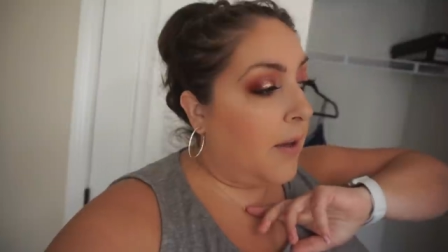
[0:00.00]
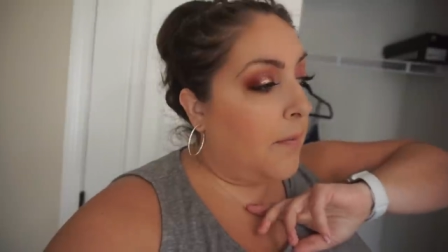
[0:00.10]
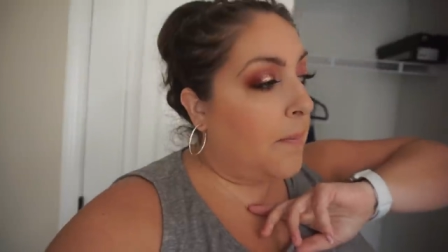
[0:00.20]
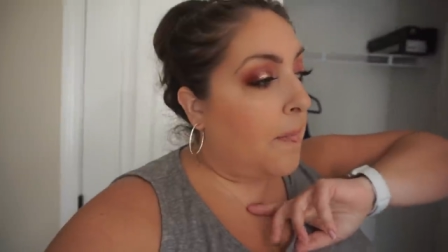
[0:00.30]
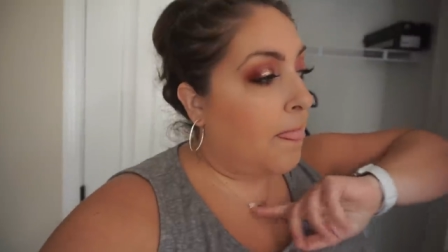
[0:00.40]

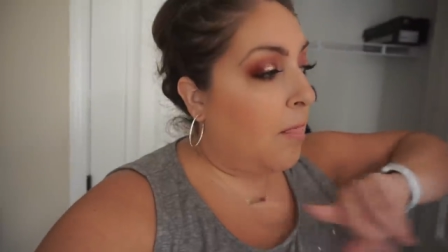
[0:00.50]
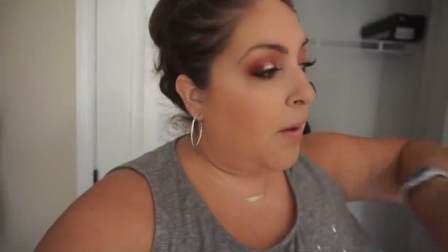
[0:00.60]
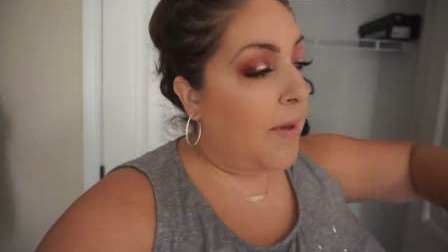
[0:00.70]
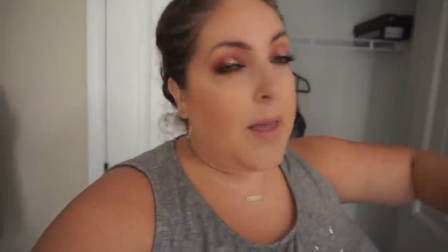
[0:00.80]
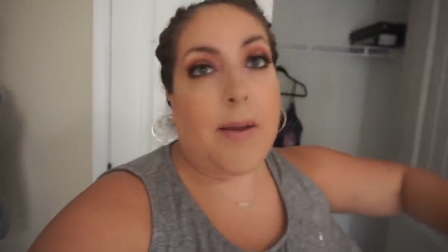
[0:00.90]
um, my
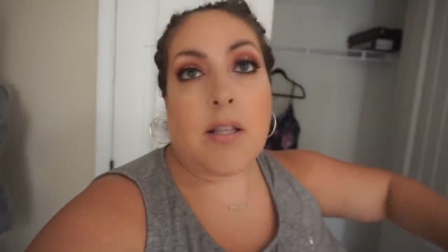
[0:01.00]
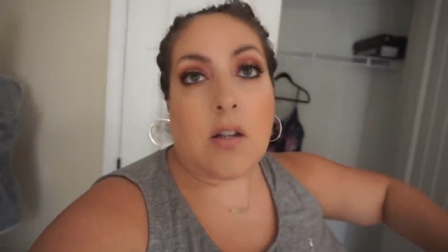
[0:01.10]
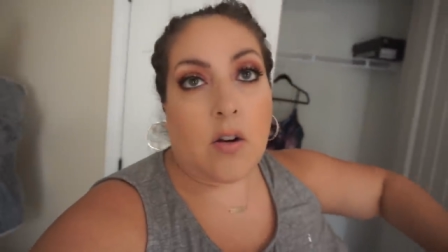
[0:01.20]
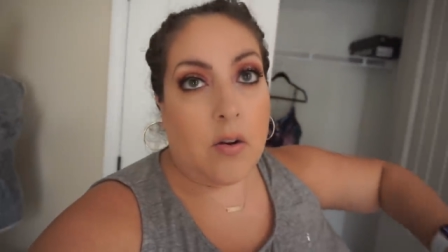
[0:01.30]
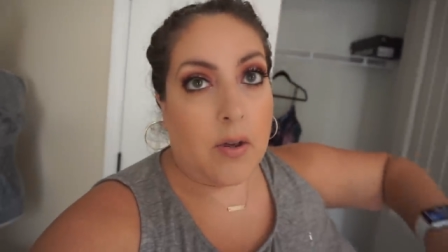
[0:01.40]
babies
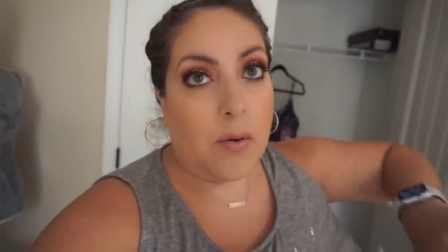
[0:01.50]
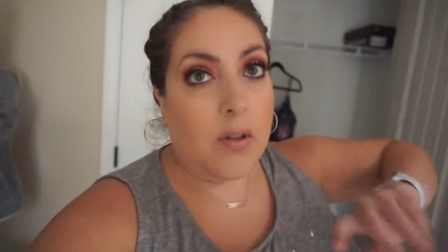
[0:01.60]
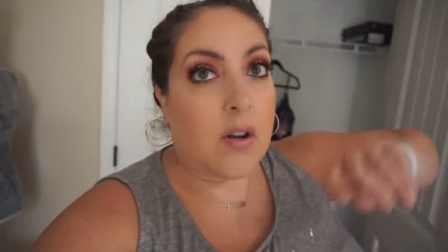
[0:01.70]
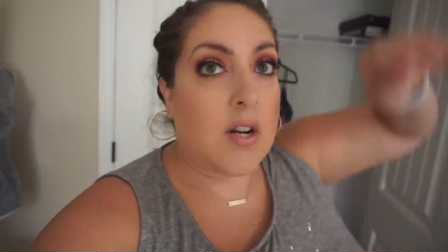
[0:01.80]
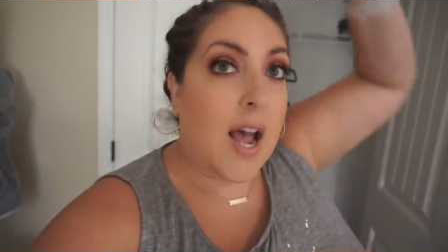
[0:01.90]
are going
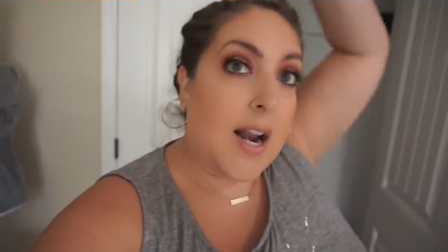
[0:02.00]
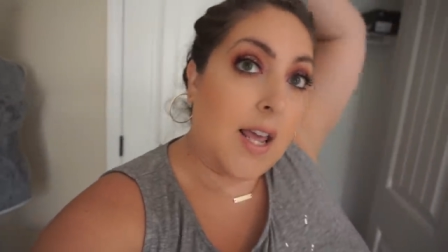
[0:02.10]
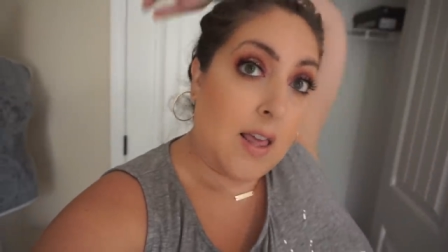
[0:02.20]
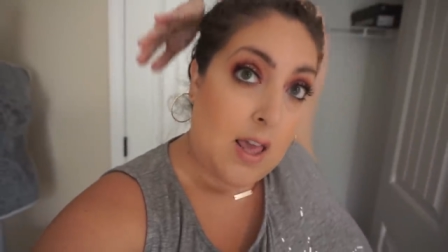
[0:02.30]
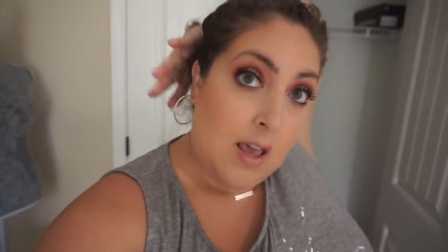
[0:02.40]
with their
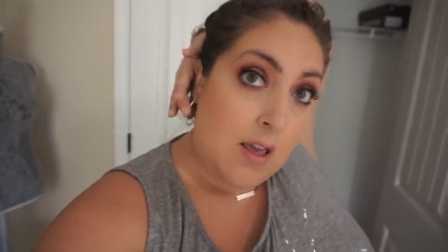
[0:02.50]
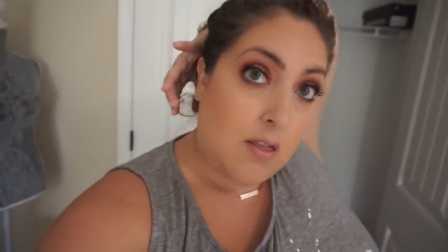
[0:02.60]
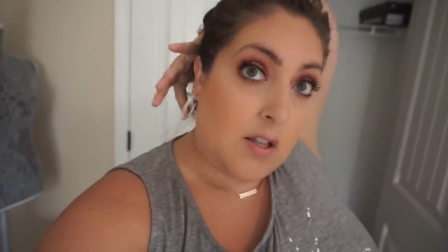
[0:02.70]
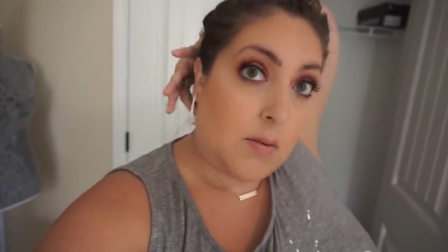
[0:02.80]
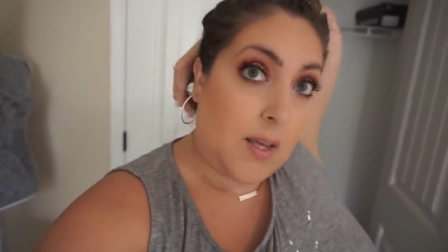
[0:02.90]
daddy
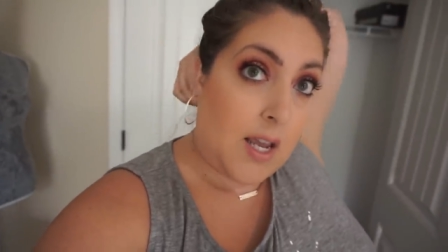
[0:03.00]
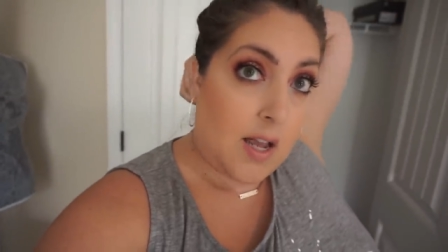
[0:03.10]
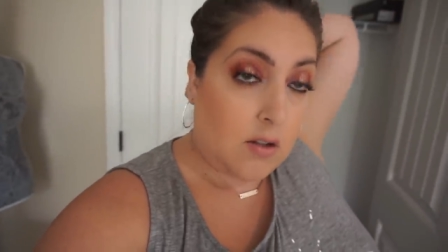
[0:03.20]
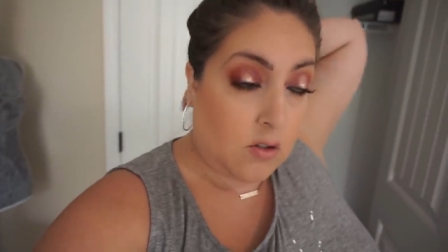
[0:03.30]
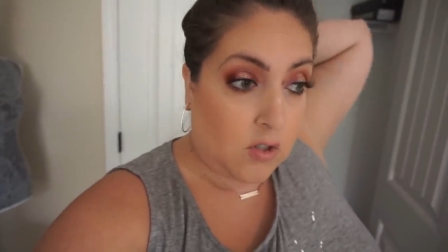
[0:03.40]
this
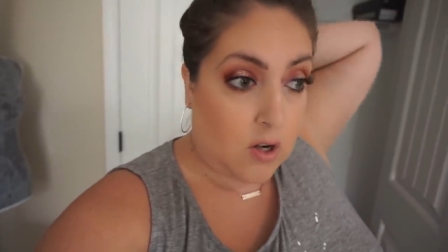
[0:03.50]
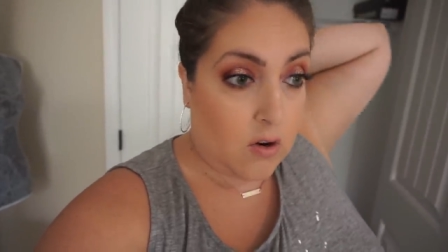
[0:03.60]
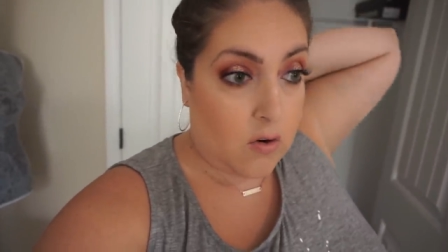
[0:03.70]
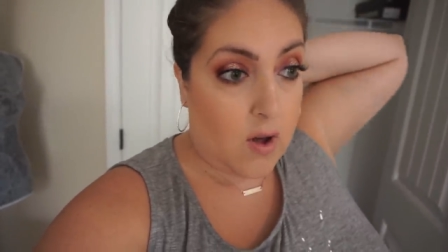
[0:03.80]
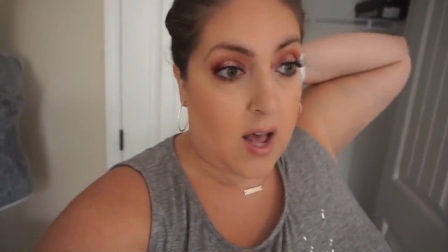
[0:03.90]
weekend,
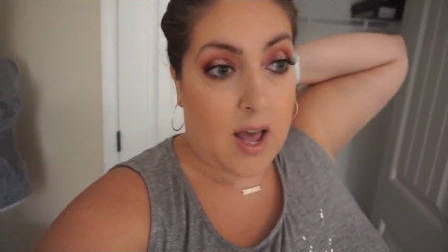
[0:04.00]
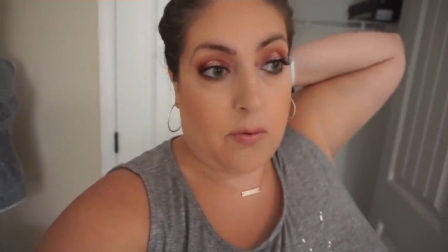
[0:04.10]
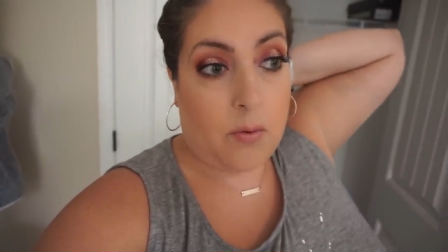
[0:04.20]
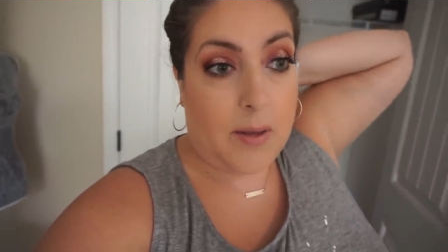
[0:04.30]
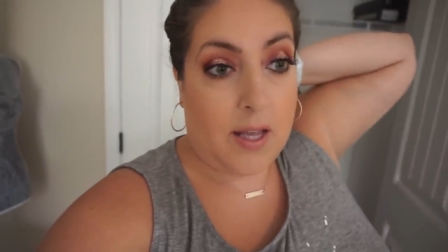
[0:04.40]
so I
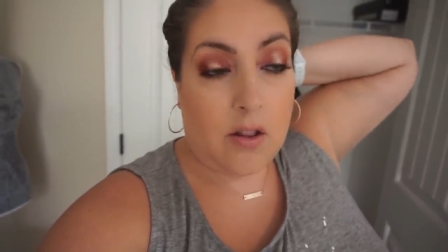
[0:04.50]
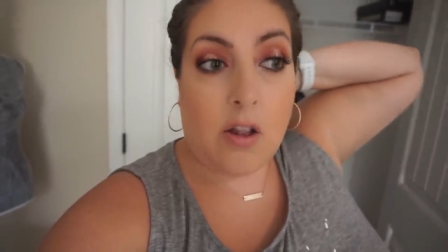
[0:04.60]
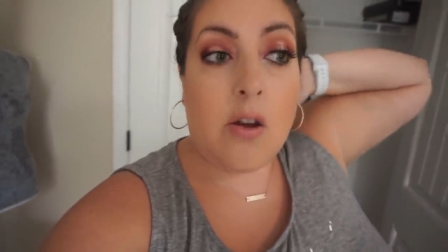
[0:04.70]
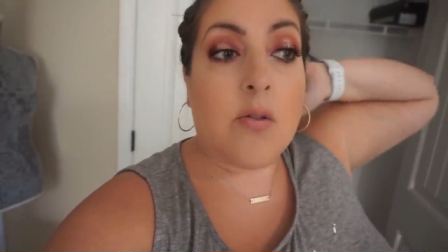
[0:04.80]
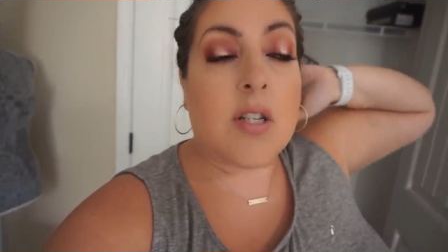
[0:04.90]
will be
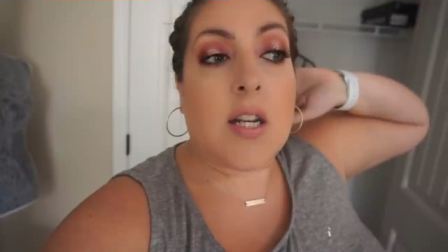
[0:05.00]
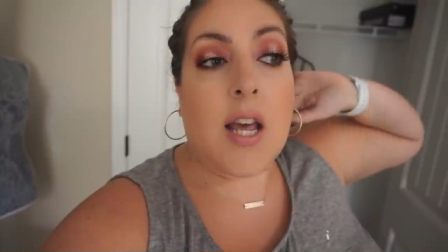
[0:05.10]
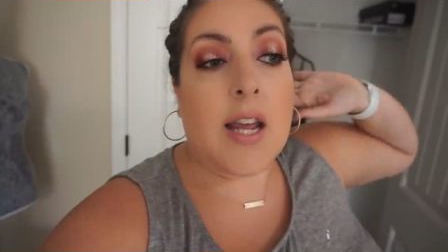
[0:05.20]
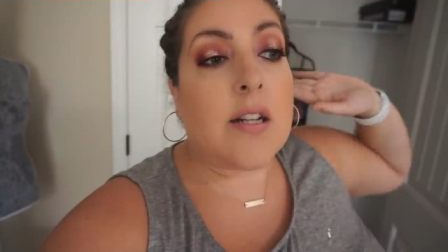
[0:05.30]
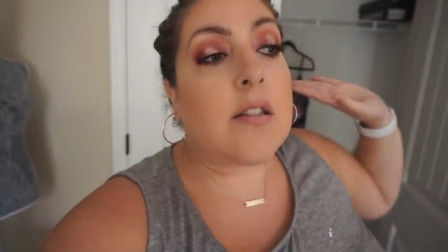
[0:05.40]
alone
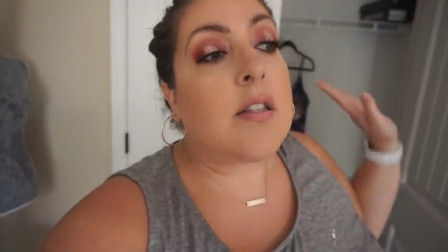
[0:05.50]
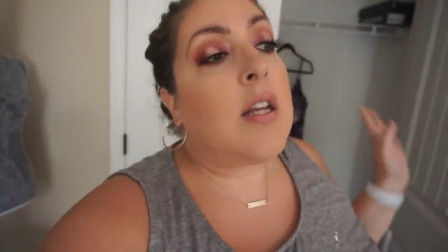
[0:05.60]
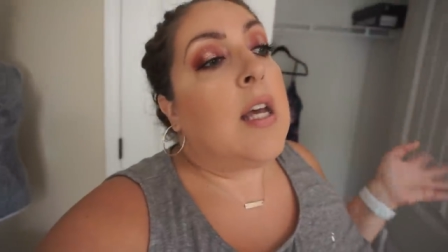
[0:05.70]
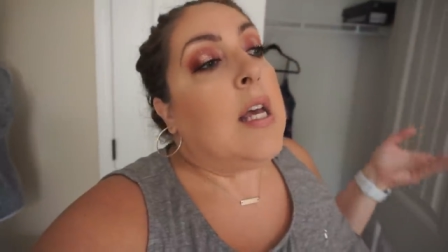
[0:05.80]
tonight.